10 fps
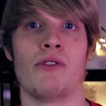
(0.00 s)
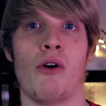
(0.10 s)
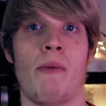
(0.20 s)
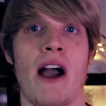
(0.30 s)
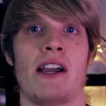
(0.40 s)

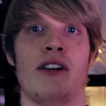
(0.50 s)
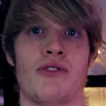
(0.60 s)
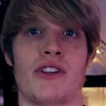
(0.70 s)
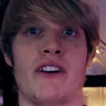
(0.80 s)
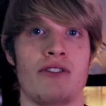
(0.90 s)
go back, you
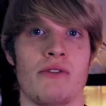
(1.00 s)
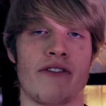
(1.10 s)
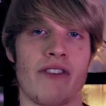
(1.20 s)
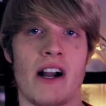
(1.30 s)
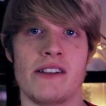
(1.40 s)
start doing
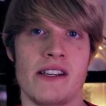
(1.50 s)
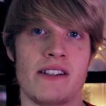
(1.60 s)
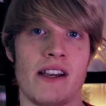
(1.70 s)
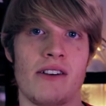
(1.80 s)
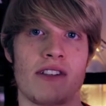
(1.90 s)
fine
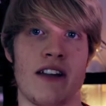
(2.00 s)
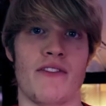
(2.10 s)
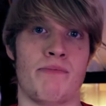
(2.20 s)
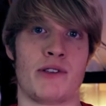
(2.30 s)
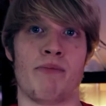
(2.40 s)
details, give
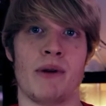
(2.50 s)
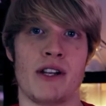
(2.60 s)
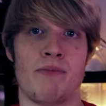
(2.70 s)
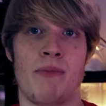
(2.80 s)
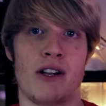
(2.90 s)
it some
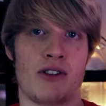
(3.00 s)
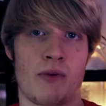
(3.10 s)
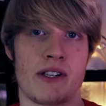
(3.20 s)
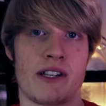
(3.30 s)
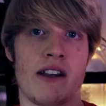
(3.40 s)
better
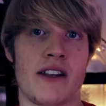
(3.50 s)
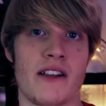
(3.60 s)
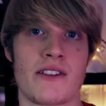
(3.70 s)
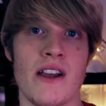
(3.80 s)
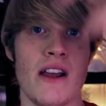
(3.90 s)
twist
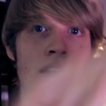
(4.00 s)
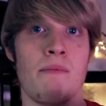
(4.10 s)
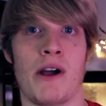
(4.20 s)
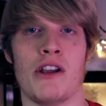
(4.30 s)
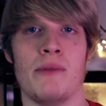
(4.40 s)
endings,
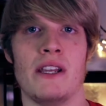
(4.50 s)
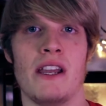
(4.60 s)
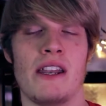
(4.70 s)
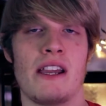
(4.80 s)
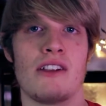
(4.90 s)
better
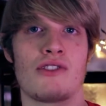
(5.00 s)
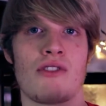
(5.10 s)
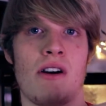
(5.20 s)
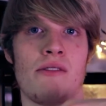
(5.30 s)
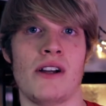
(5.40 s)
beginning
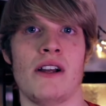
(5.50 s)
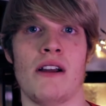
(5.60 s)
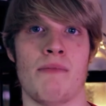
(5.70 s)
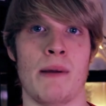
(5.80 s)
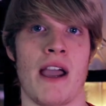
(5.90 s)
intro,
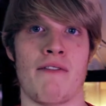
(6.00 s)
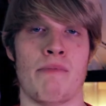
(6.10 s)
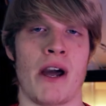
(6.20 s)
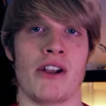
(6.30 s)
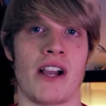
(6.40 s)
maybe have a
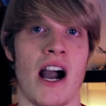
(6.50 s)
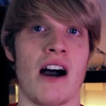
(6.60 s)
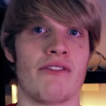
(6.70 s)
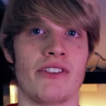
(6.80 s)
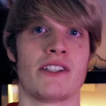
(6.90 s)
better
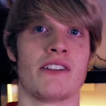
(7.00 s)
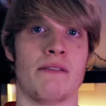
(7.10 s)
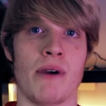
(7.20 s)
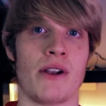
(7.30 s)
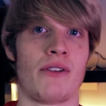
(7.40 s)
conflict in the
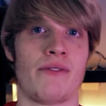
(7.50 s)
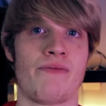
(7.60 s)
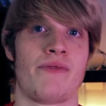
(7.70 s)
middle,